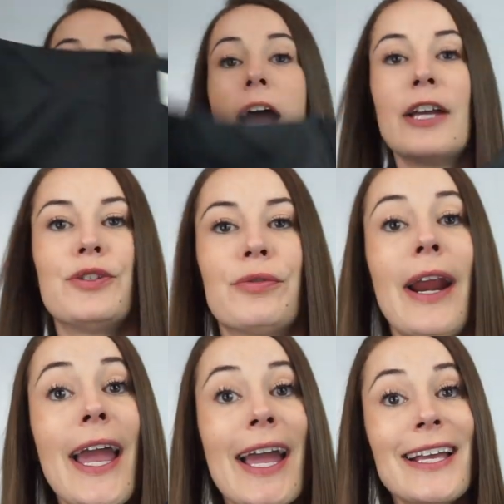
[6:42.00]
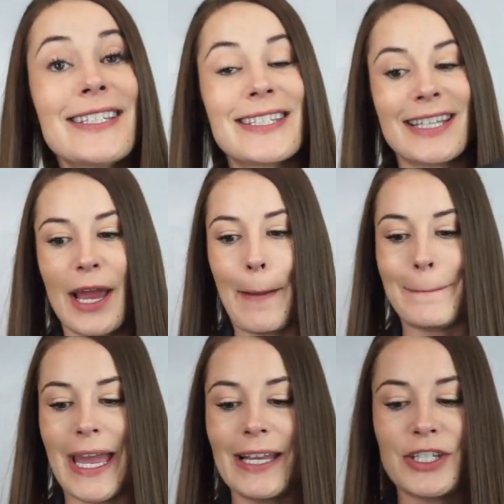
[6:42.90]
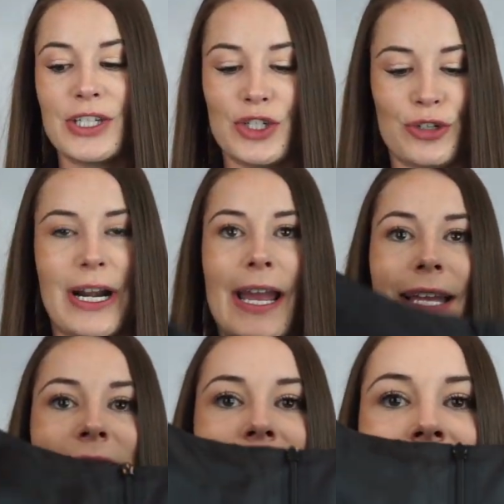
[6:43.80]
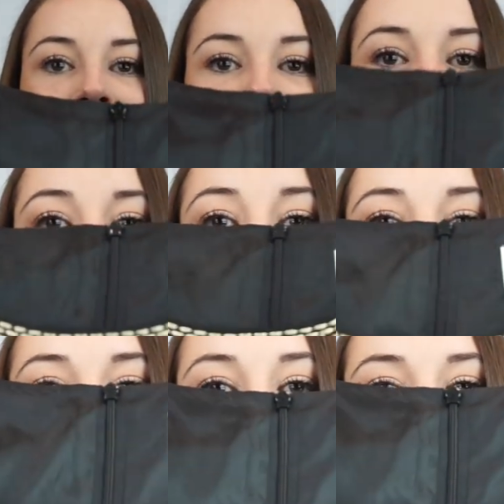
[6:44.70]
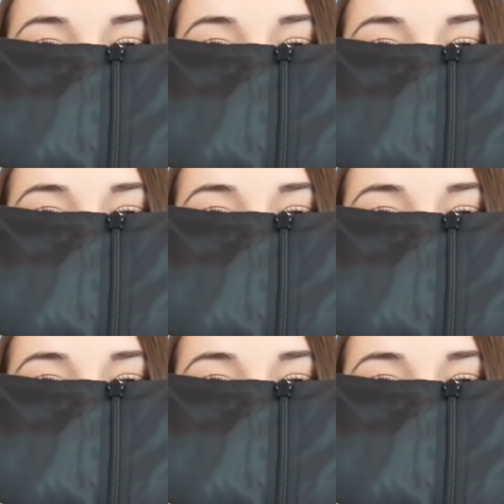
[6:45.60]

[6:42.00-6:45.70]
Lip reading: a dress, a matching dress, that